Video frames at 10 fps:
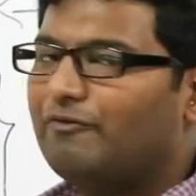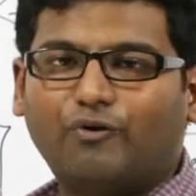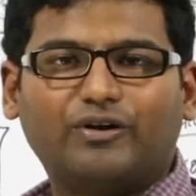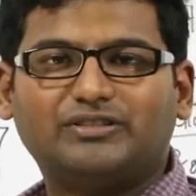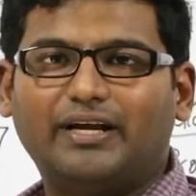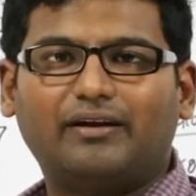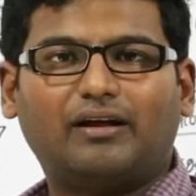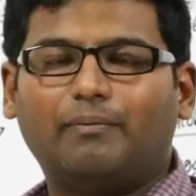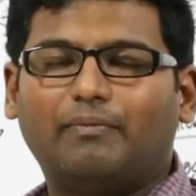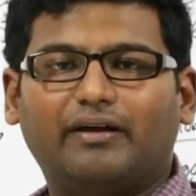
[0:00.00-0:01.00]
P4 is
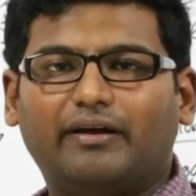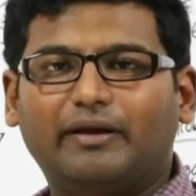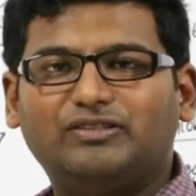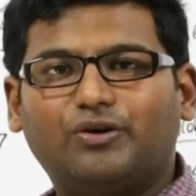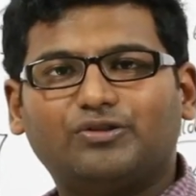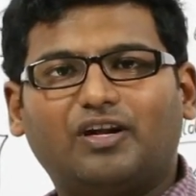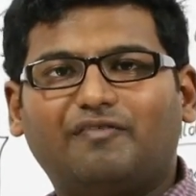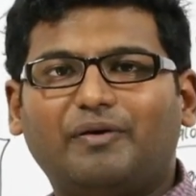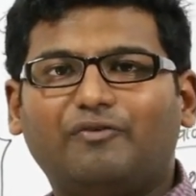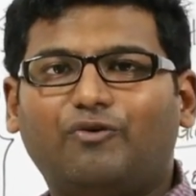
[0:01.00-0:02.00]
done, execution
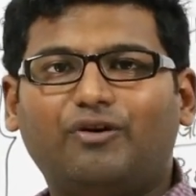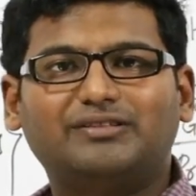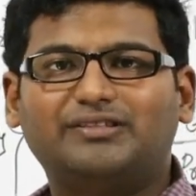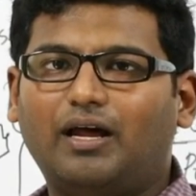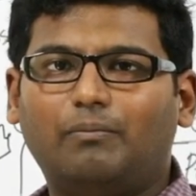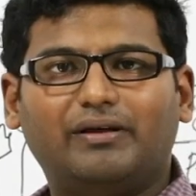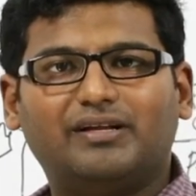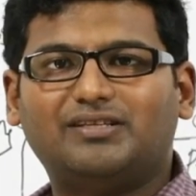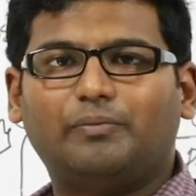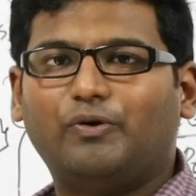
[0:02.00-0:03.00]
of P4 is done by
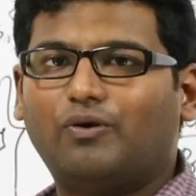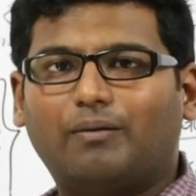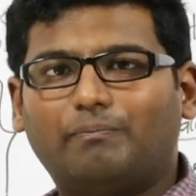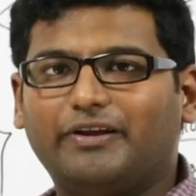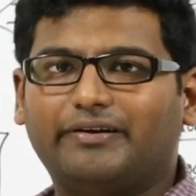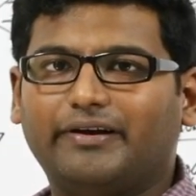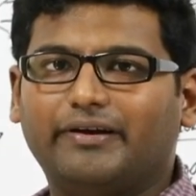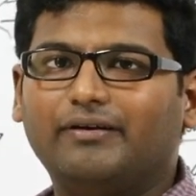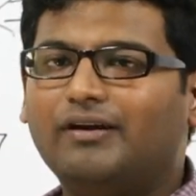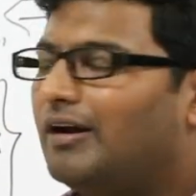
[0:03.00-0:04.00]
the CPU
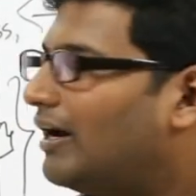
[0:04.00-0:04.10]
completely.